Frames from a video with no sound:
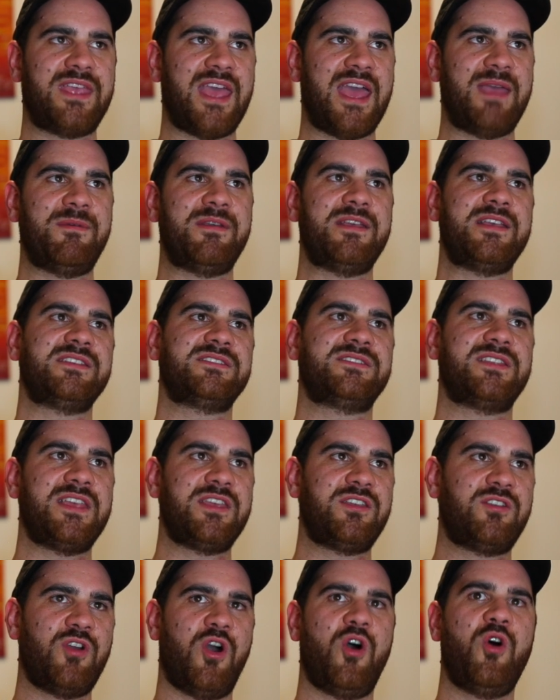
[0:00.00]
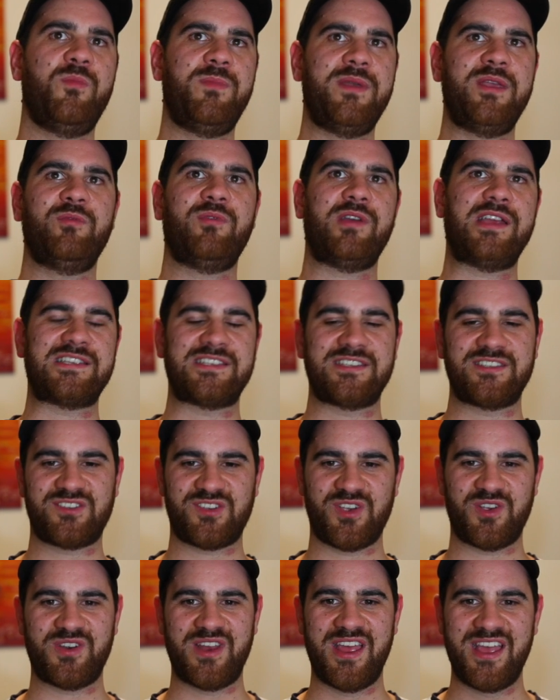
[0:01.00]
game is the Cact-b Racing
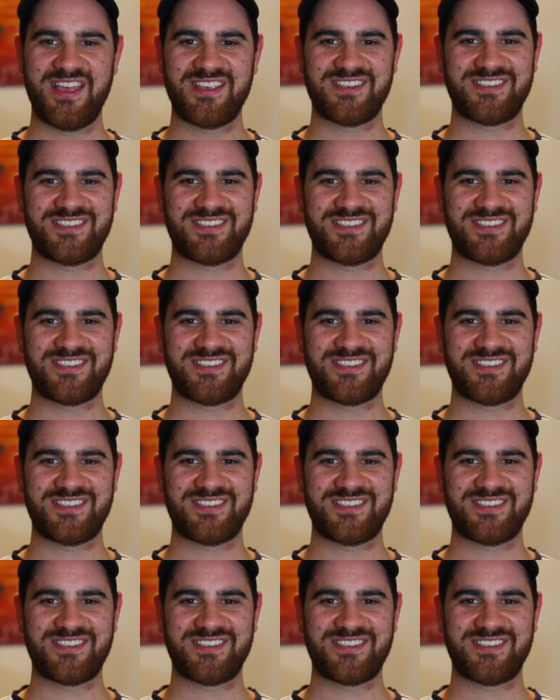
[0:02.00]
Suit,